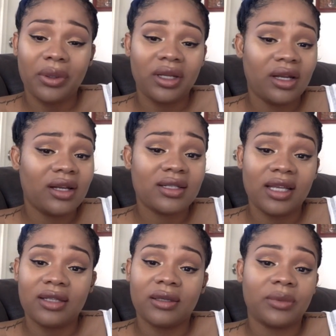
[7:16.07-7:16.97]
But then there's
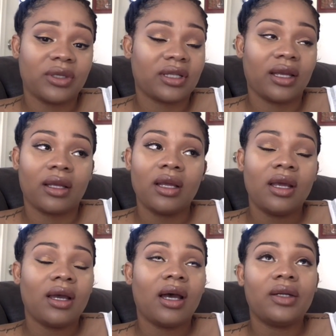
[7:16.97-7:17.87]
days I'm just like,
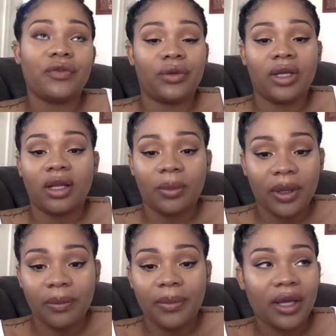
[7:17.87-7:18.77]
I don't even want to get up
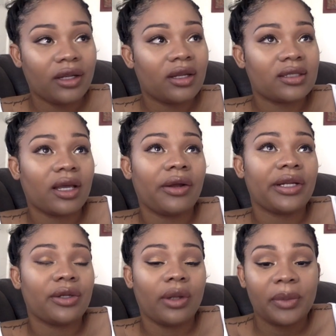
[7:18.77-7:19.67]
out of bed because I
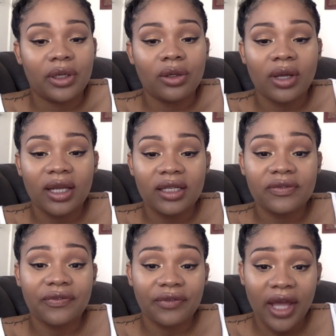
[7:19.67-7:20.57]
already know I'm going to look at this
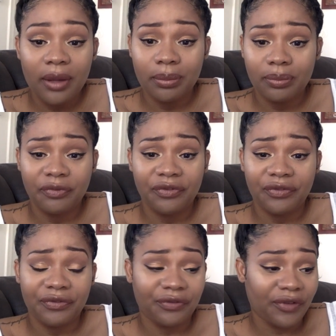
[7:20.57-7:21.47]

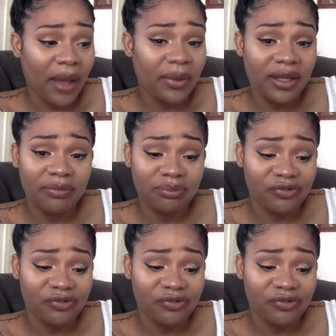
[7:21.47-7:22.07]
flabby,